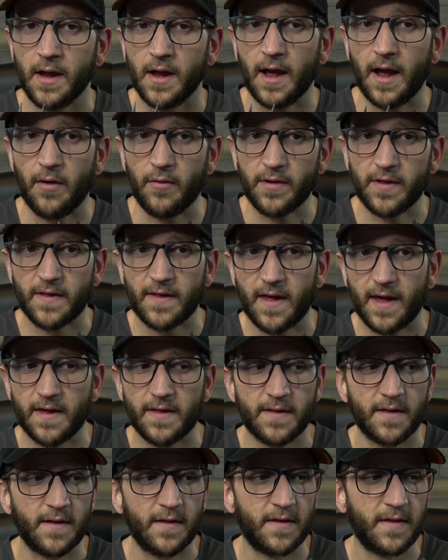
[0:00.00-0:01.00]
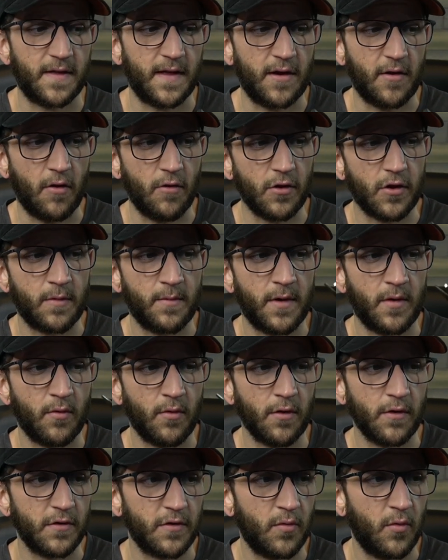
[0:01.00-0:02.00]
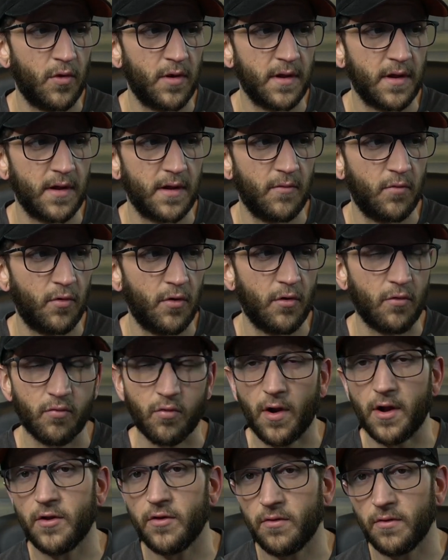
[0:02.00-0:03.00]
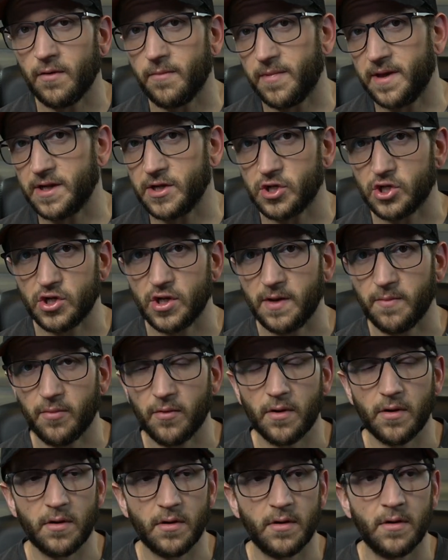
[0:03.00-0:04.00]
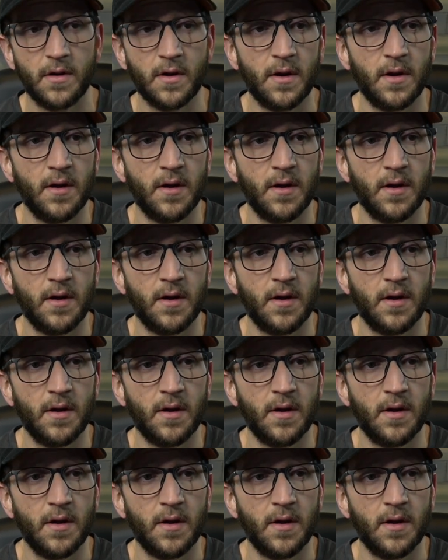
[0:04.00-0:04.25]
I would say since the Ultimate Works one will run you a bit cheaper,